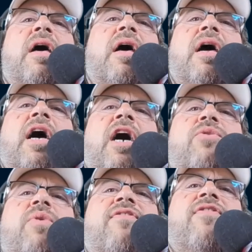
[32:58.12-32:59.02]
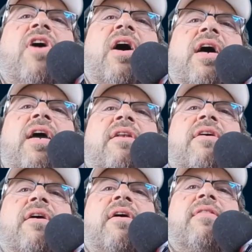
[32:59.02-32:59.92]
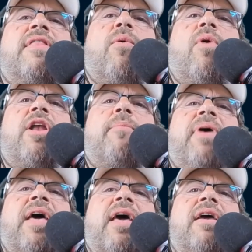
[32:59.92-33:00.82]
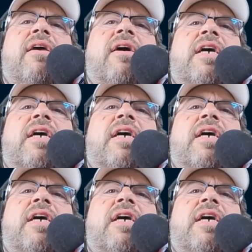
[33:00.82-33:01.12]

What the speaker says: How do we find they want to pay a